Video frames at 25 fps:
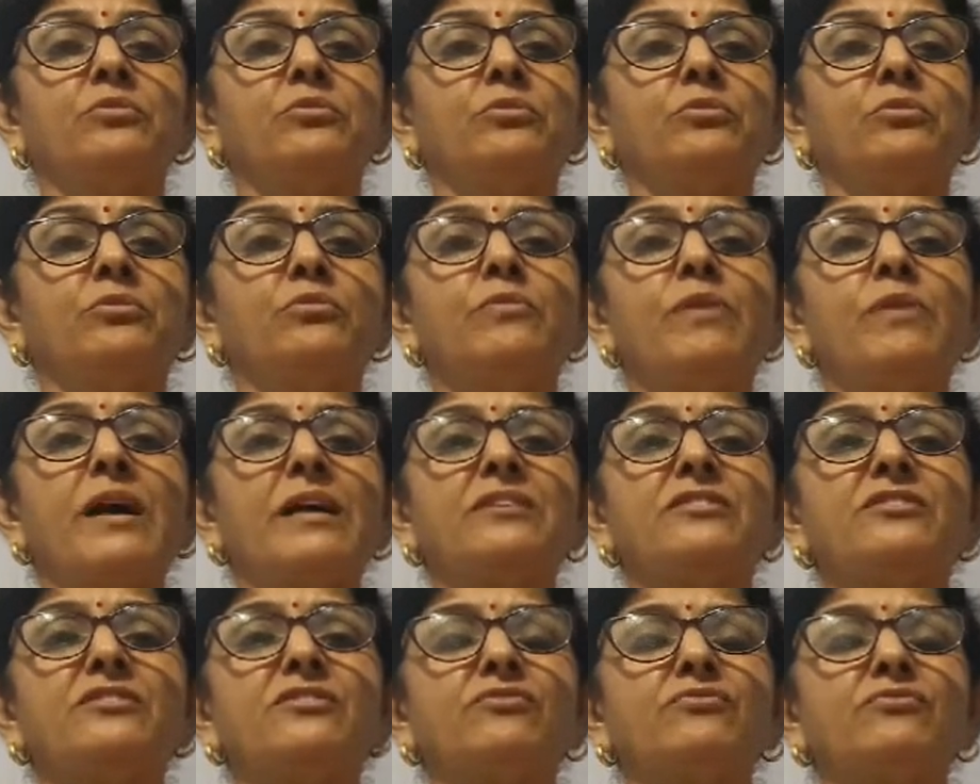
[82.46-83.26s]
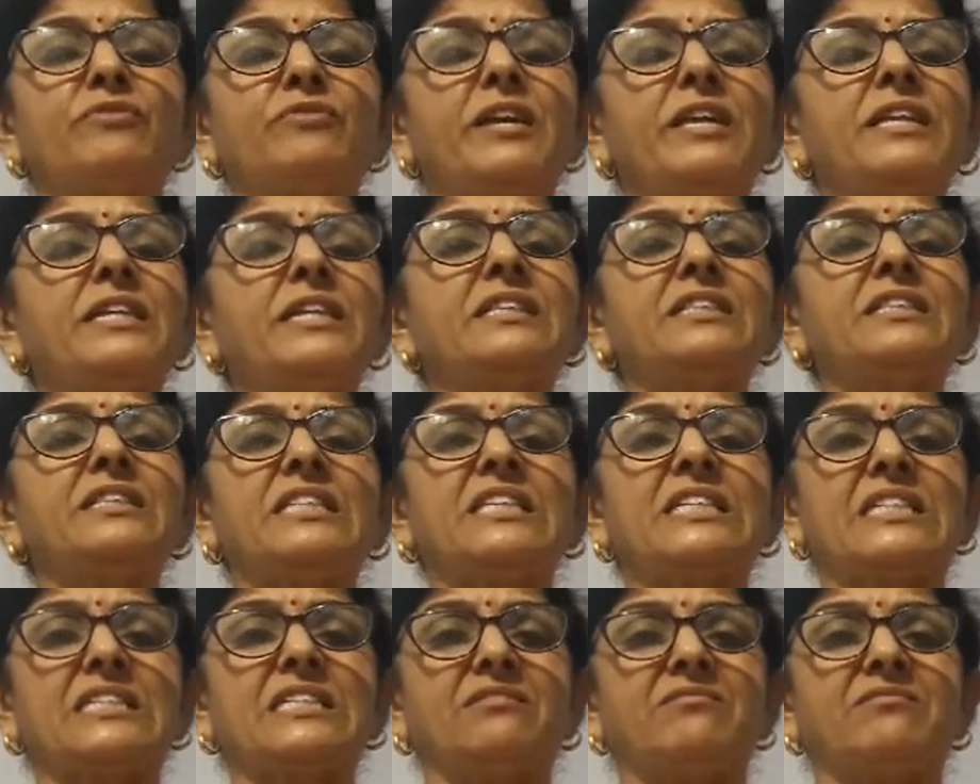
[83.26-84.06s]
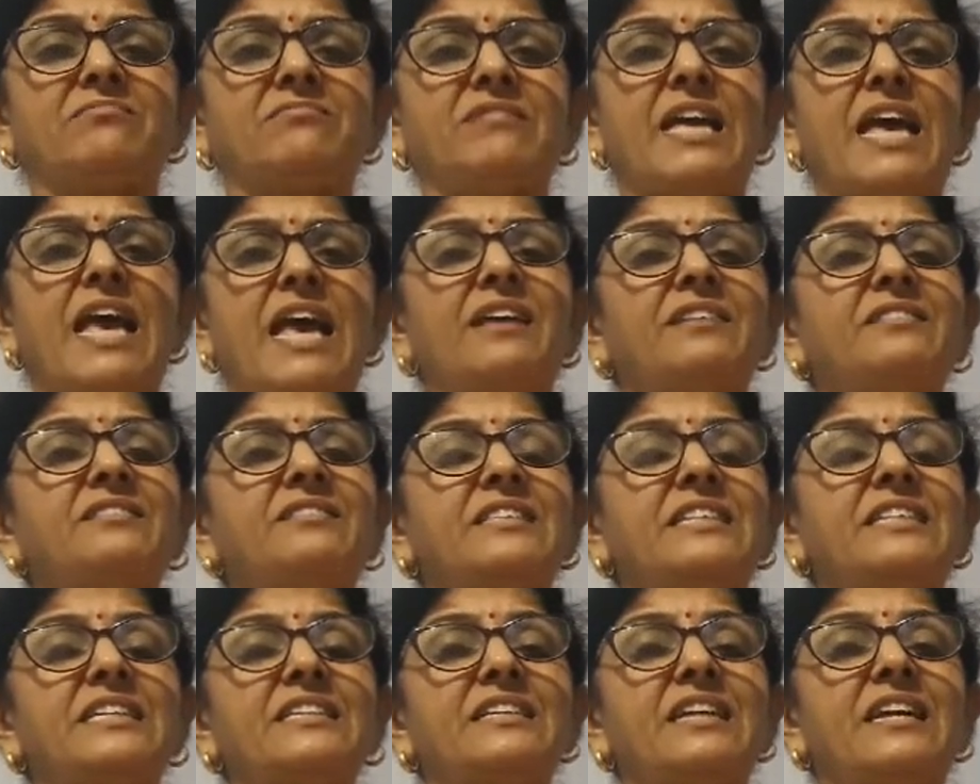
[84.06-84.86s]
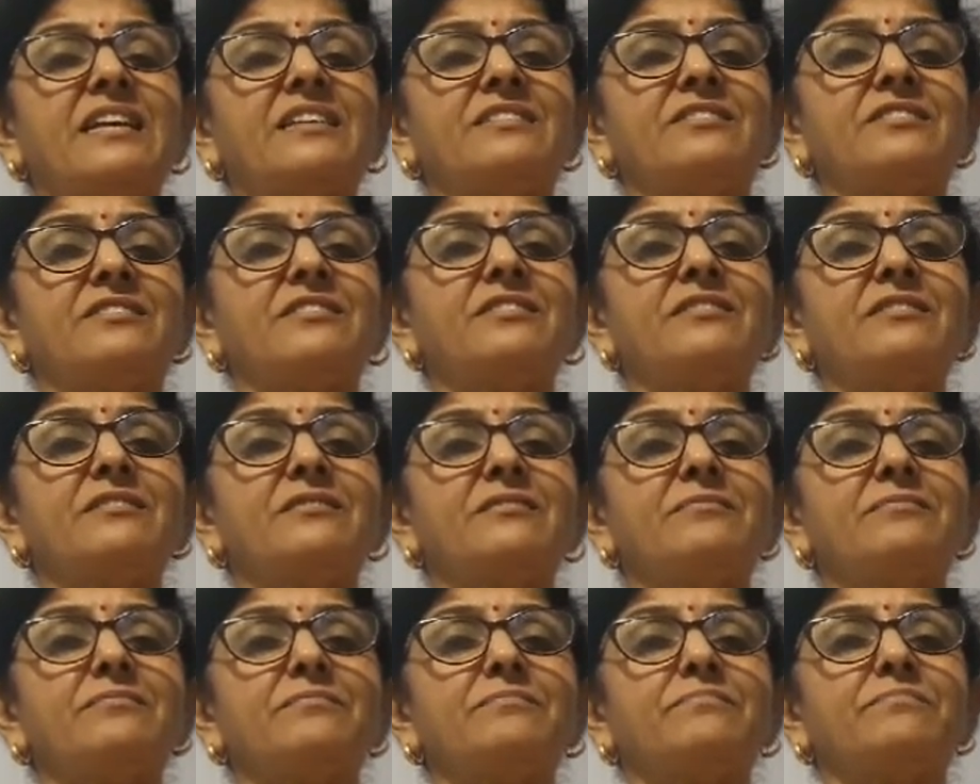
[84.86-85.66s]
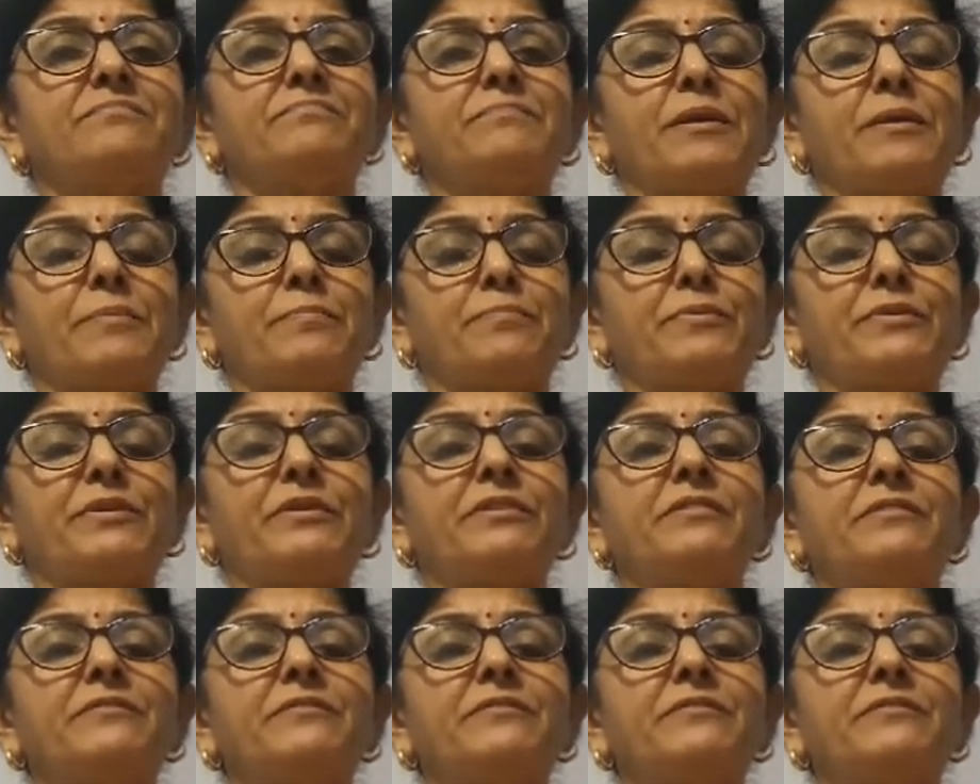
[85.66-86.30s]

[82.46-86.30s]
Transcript: was very thin as a paper,